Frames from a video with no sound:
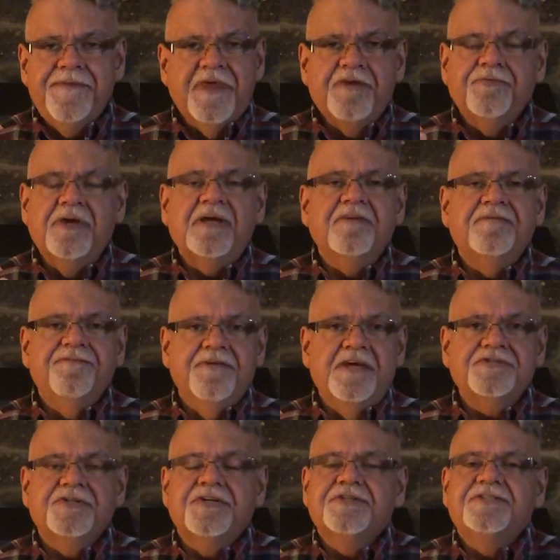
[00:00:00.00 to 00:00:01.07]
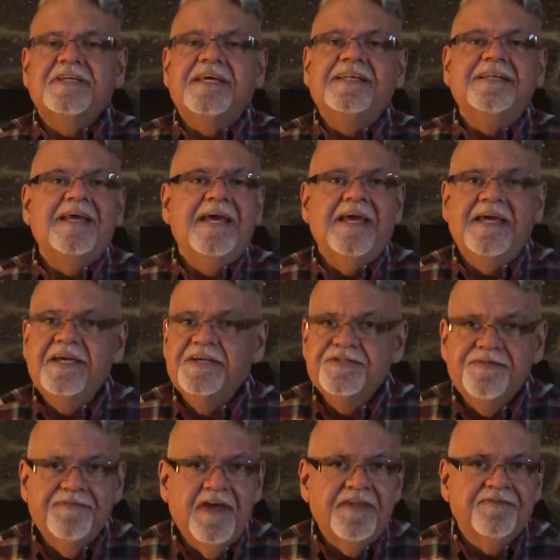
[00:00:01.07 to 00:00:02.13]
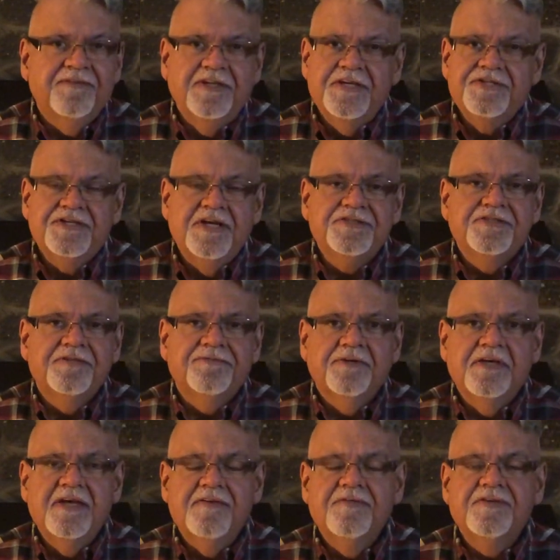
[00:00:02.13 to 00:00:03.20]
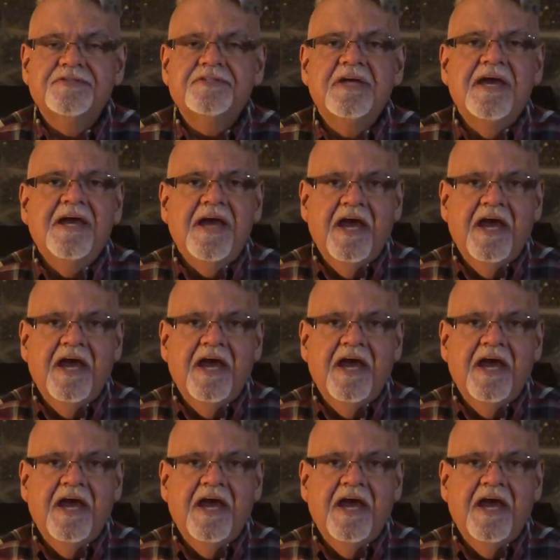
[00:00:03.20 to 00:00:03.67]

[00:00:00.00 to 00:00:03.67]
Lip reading: If we confess our sin, He is faithful and just to forgive us